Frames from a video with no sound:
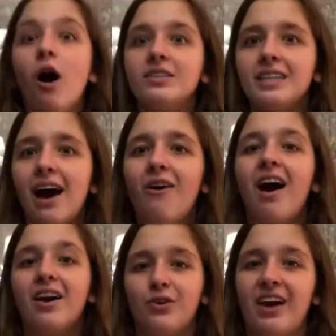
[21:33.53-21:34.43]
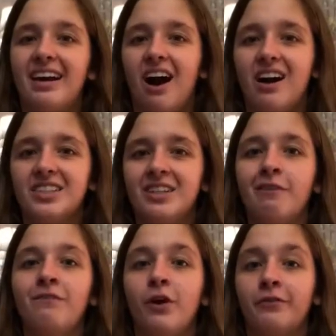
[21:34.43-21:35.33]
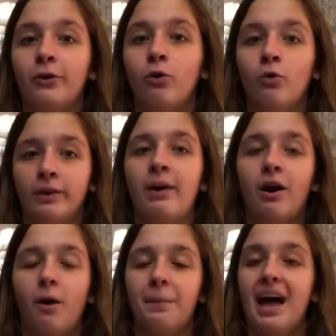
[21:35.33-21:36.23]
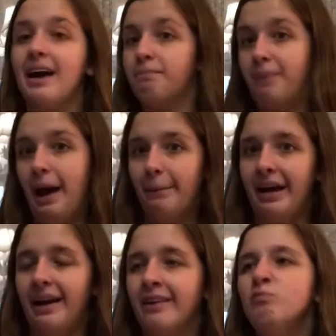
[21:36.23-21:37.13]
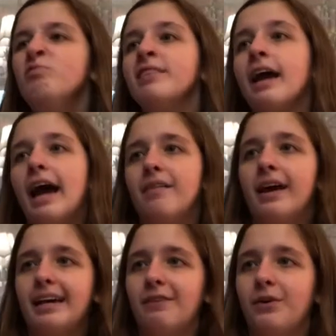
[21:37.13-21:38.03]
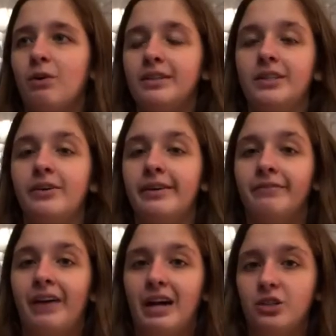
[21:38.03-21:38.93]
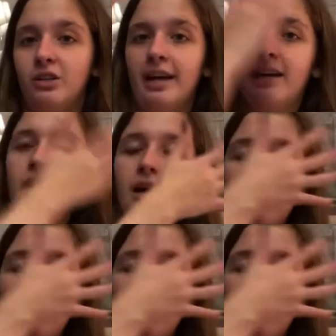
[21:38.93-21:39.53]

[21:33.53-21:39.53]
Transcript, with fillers: also a great costume for if you only wear all black batman and like if you want to you can fashion like